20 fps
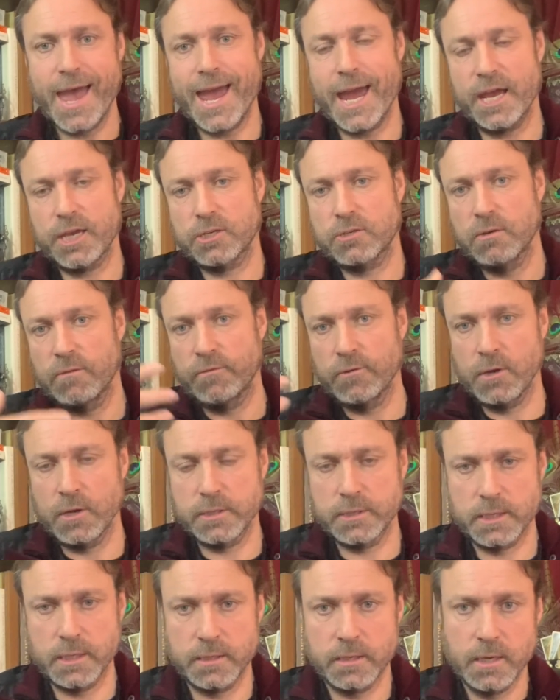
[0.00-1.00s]

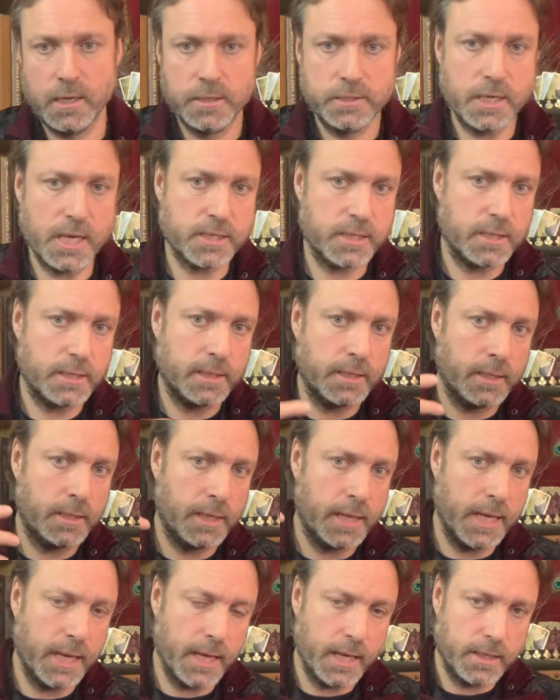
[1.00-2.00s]
Extroverted doesn't
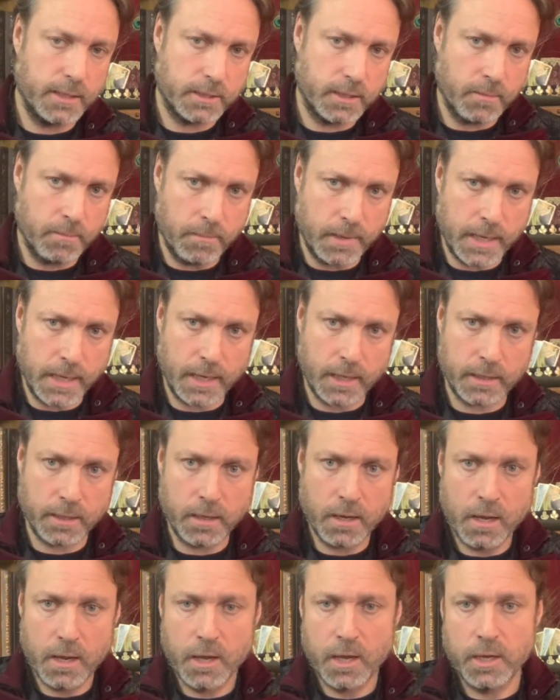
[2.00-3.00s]
need to
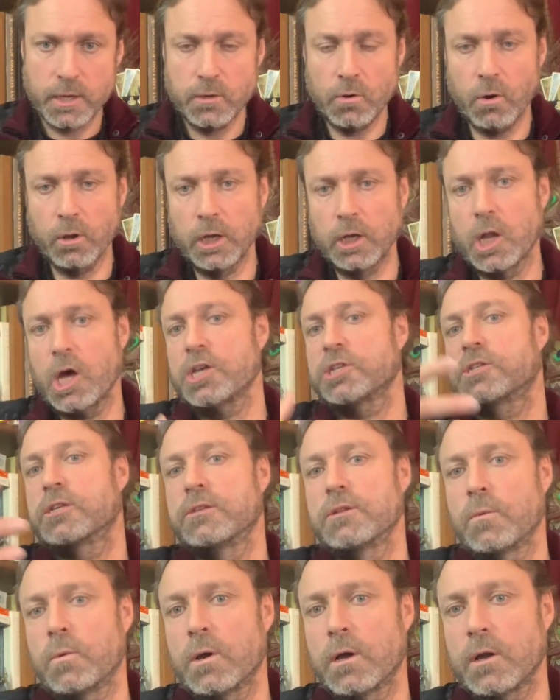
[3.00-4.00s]
mean you're lost
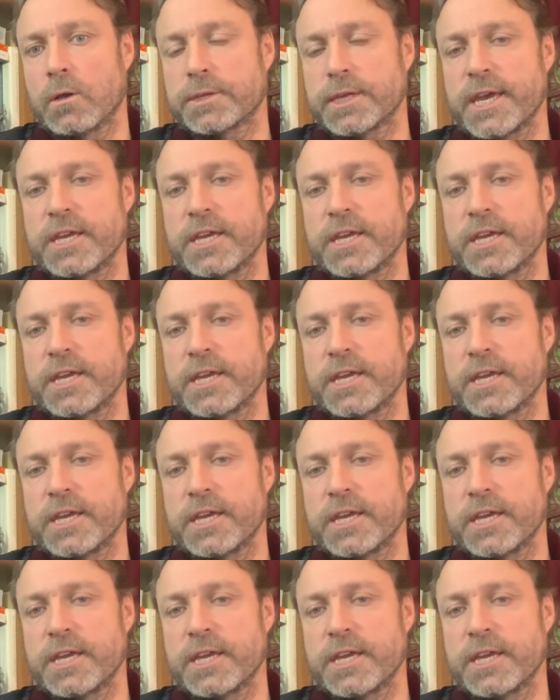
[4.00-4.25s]
in the world.